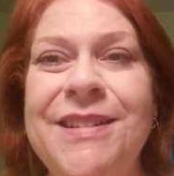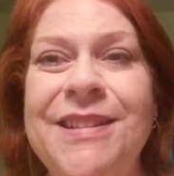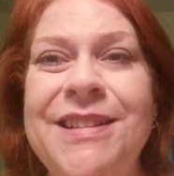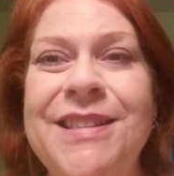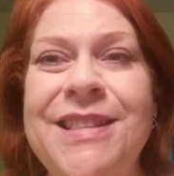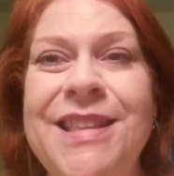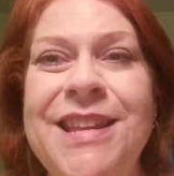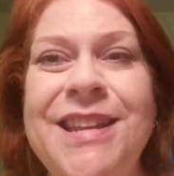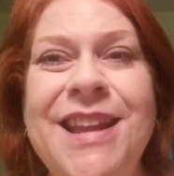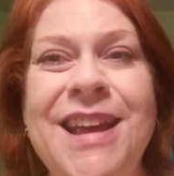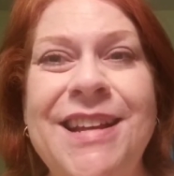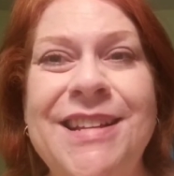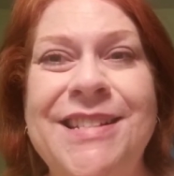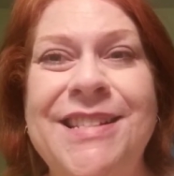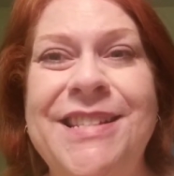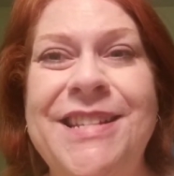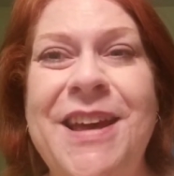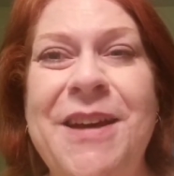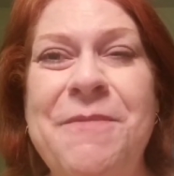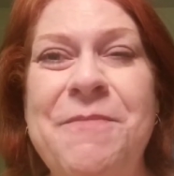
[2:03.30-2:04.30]
the next
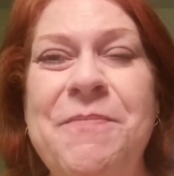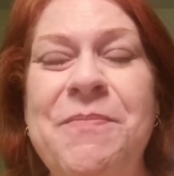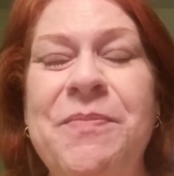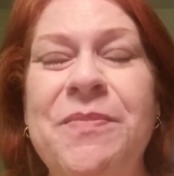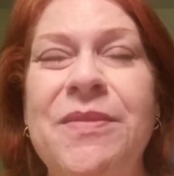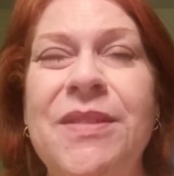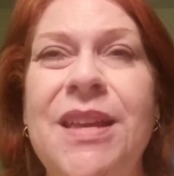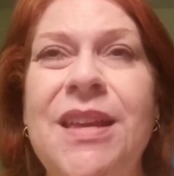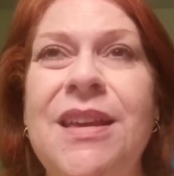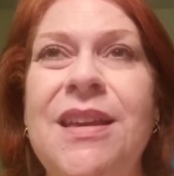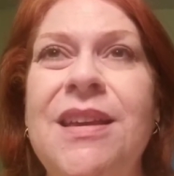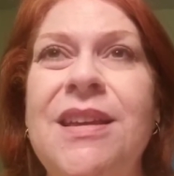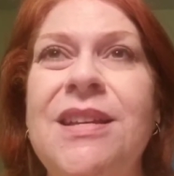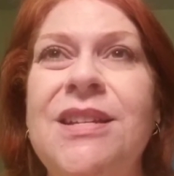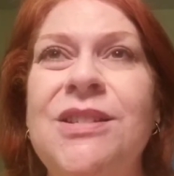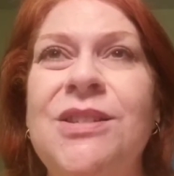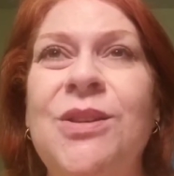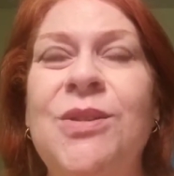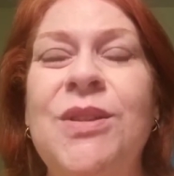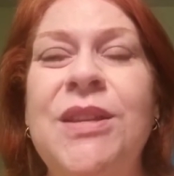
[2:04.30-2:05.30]
step.
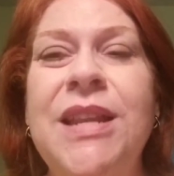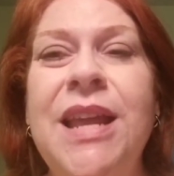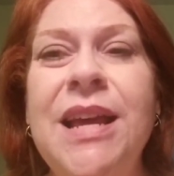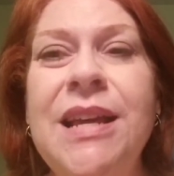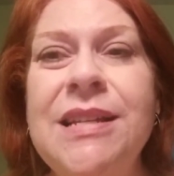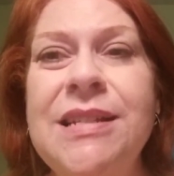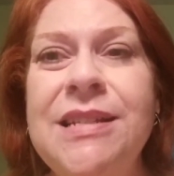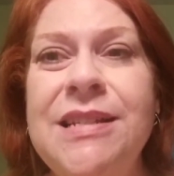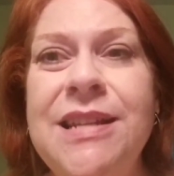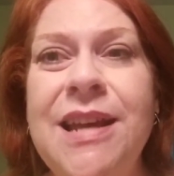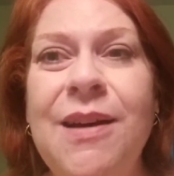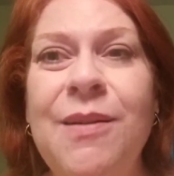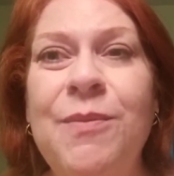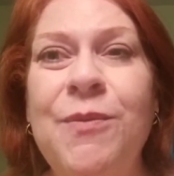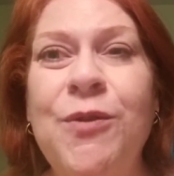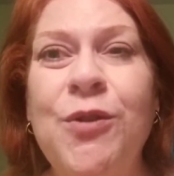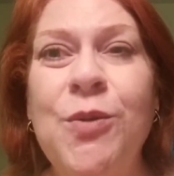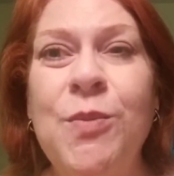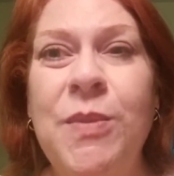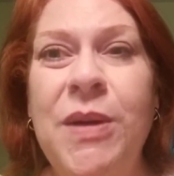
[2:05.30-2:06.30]
So the next
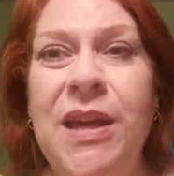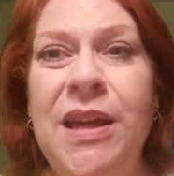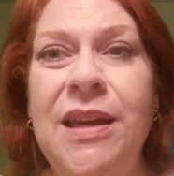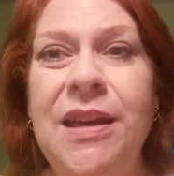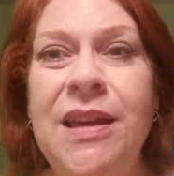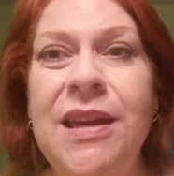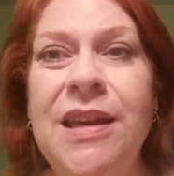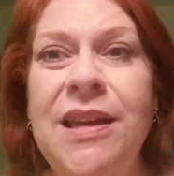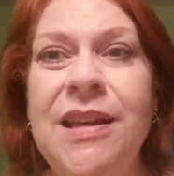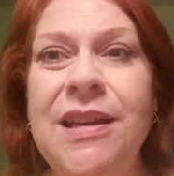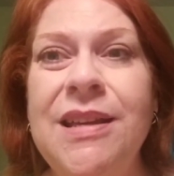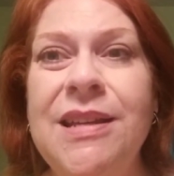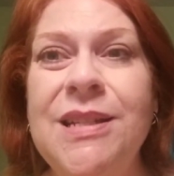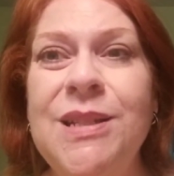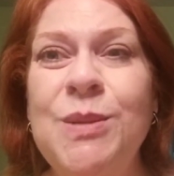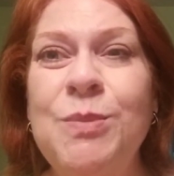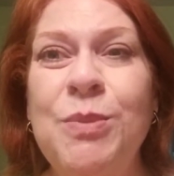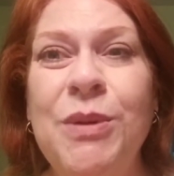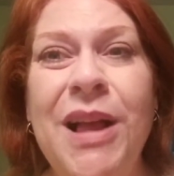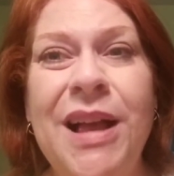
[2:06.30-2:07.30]
step for me
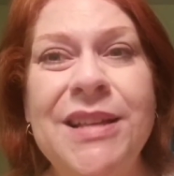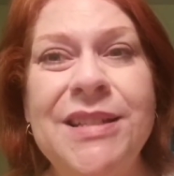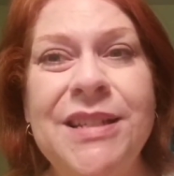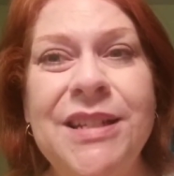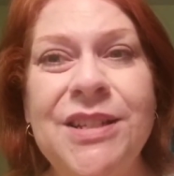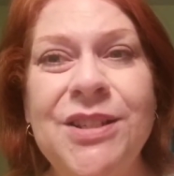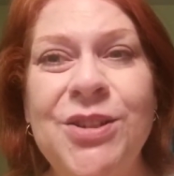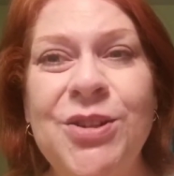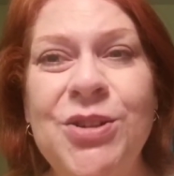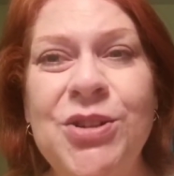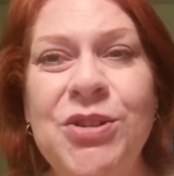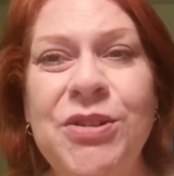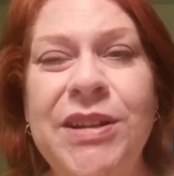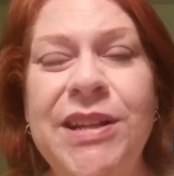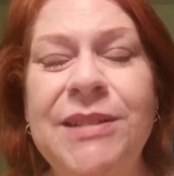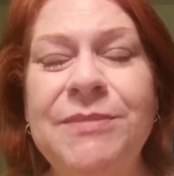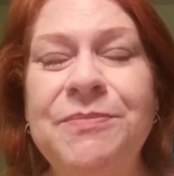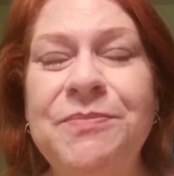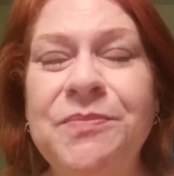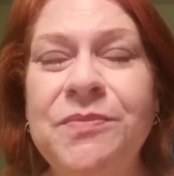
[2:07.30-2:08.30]
is plastic
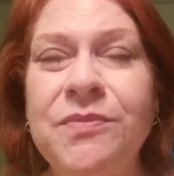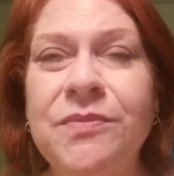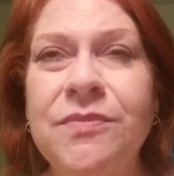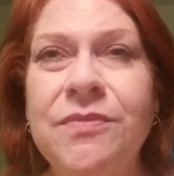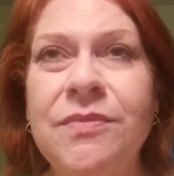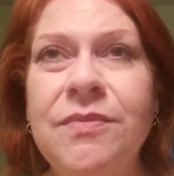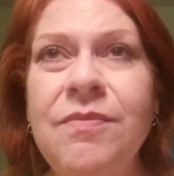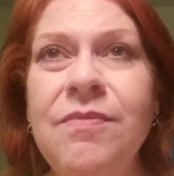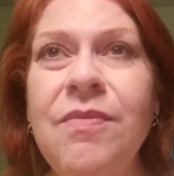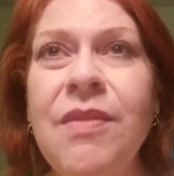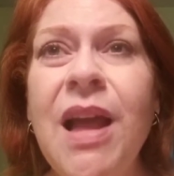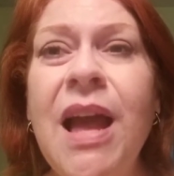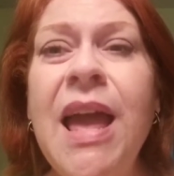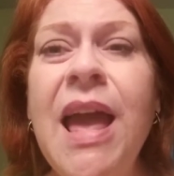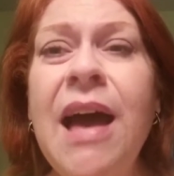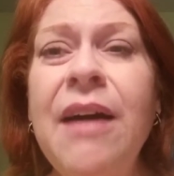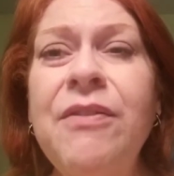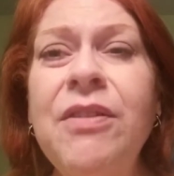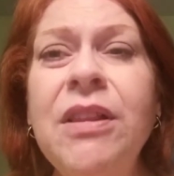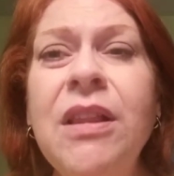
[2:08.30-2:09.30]
surgery. I
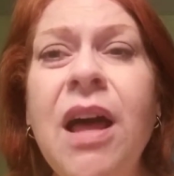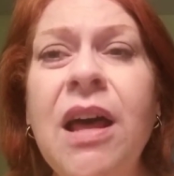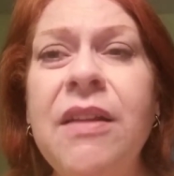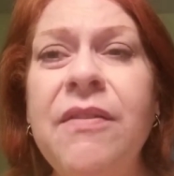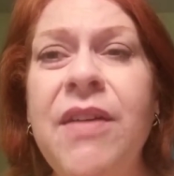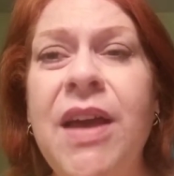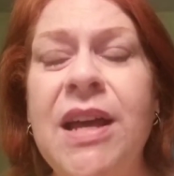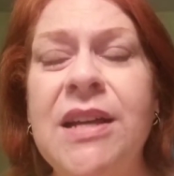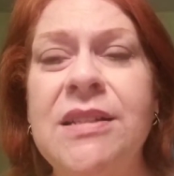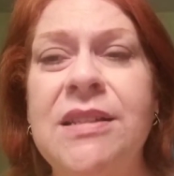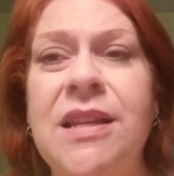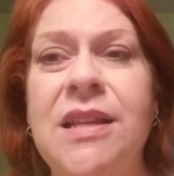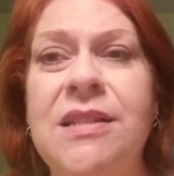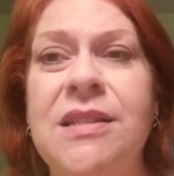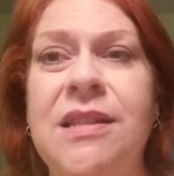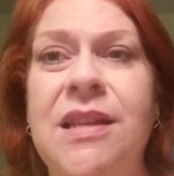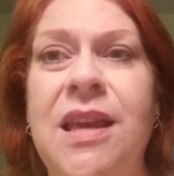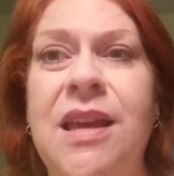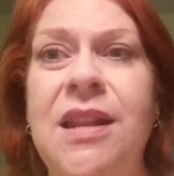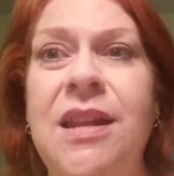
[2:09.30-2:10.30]
have a lot of
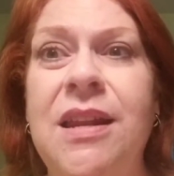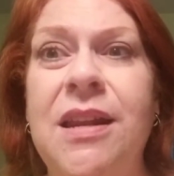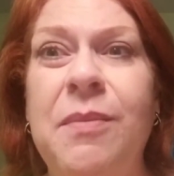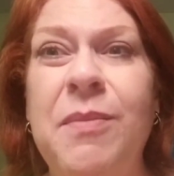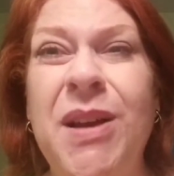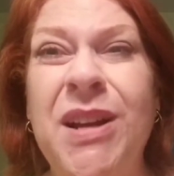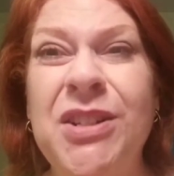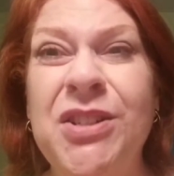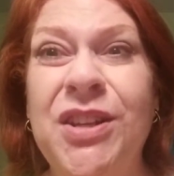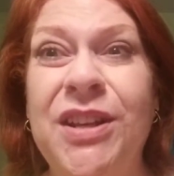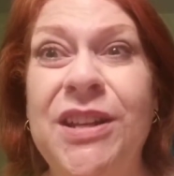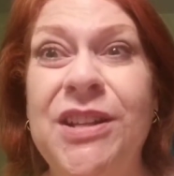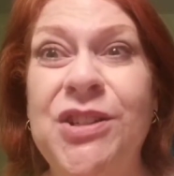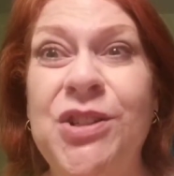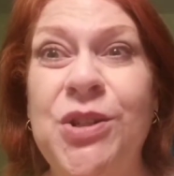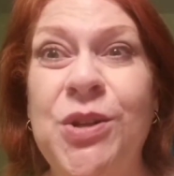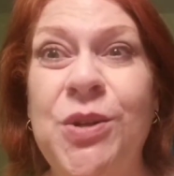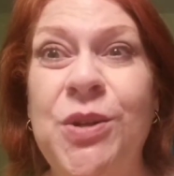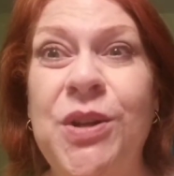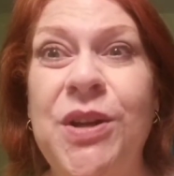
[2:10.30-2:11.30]
excess skin, and I'm actually going to
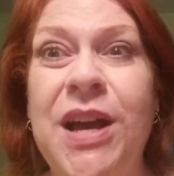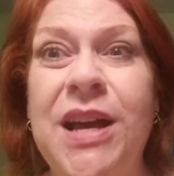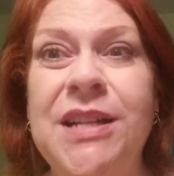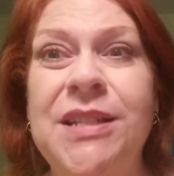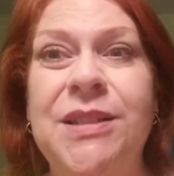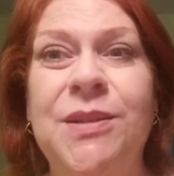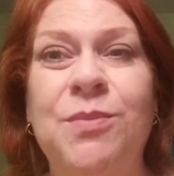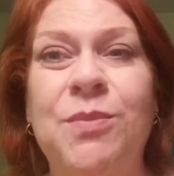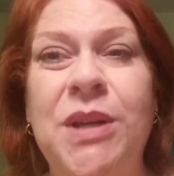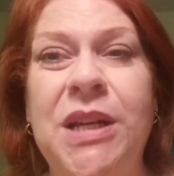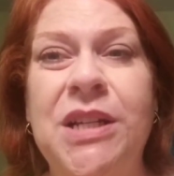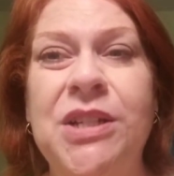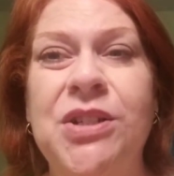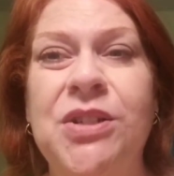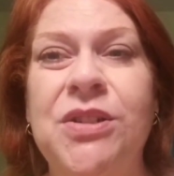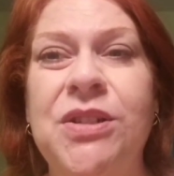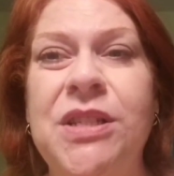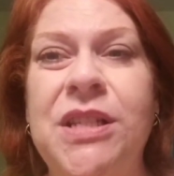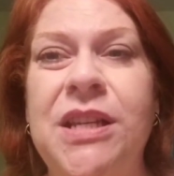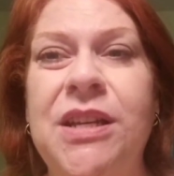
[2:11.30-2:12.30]
show you guys some
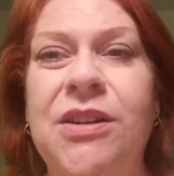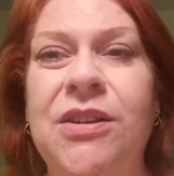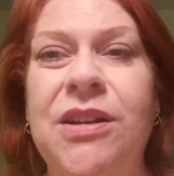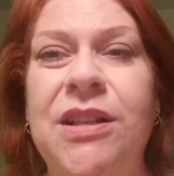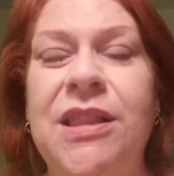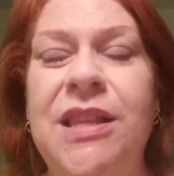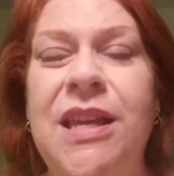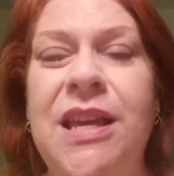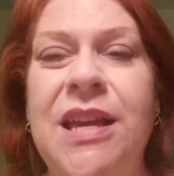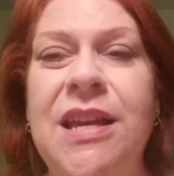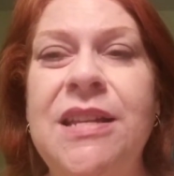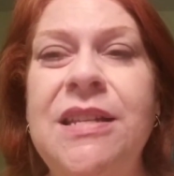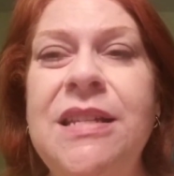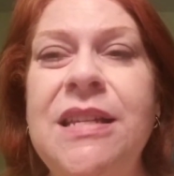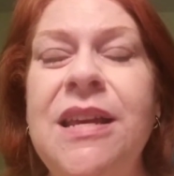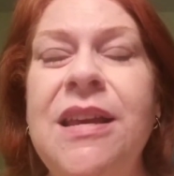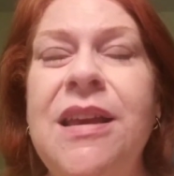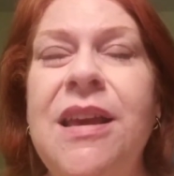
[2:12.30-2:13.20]
pictures here at the end.